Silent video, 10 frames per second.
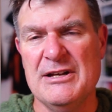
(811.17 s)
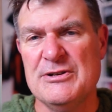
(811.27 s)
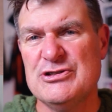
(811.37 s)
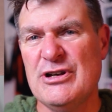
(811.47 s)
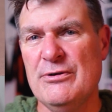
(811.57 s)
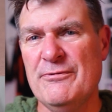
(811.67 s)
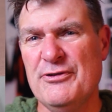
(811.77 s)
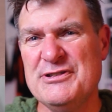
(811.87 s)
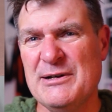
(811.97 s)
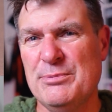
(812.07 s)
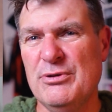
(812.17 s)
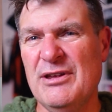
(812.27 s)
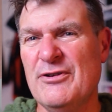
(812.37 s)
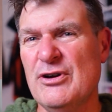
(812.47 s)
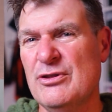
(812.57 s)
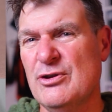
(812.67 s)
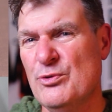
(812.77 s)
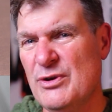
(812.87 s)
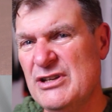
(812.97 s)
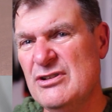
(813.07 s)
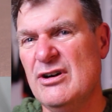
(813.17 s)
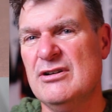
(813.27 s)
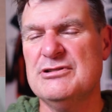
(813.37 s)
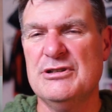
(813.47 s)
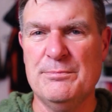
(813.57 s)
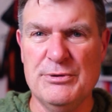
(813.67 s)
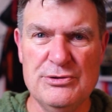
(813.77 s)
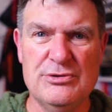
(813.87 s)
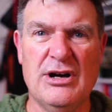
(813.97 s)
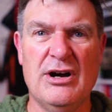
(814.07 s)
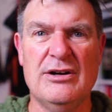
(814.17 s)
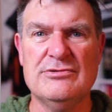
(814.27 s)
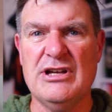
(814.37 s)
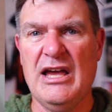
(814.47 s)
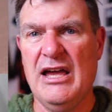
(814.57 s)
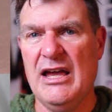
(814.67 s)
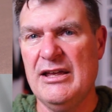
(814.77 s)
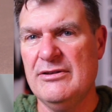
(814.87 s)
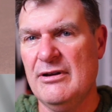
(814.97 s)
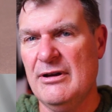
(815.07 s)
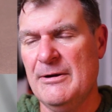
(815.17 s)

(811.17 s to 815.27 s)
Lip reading: So for example, you've got the green dials and the blue dials and